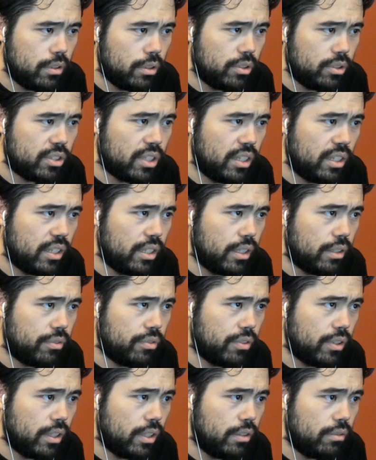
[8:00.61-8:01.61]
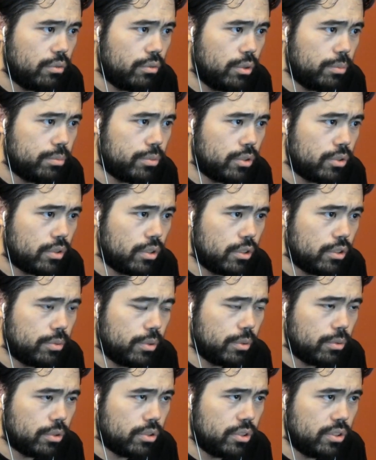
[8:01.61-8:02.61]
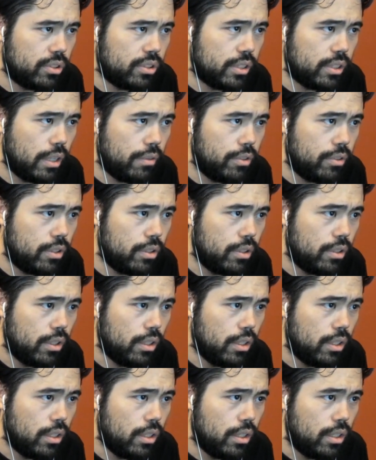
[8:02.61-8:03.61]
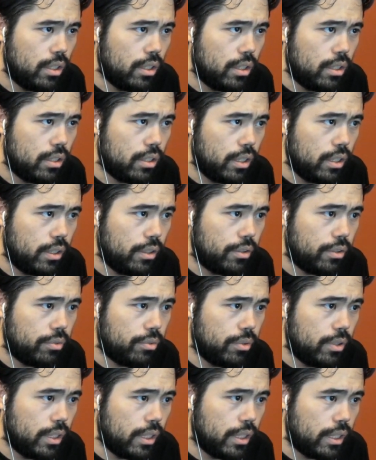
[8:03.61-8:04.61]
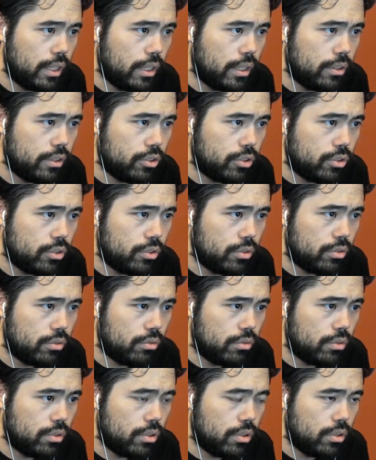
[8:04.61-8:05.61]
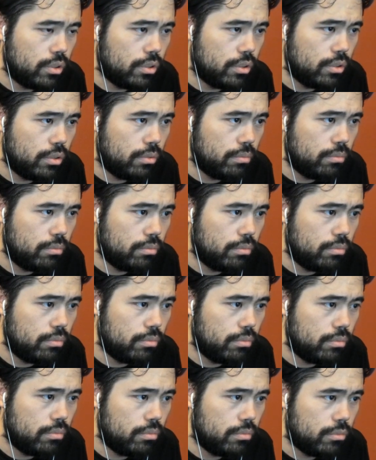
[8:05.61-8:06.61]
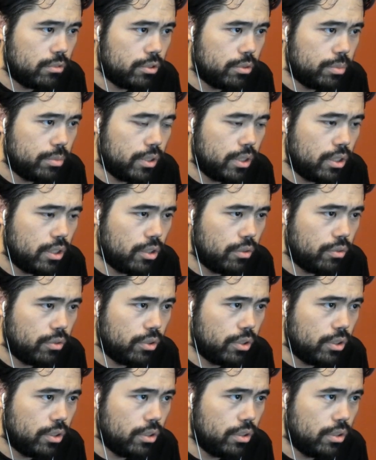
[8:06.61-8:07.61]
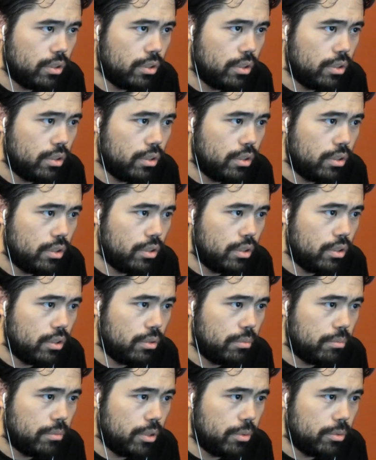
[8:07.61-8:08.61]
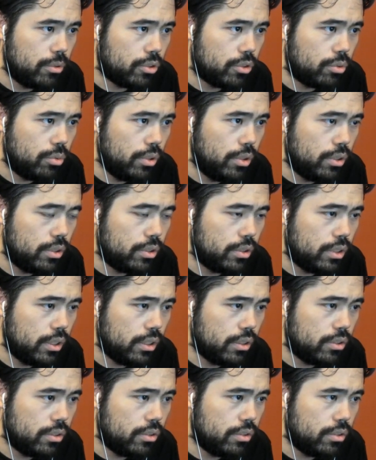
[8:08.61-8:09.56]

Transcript: Oh, he's got knight f5. Whoops, let's play rook c7. Knight e3, I guess. Just um, be careful here. Maybe this queen d6.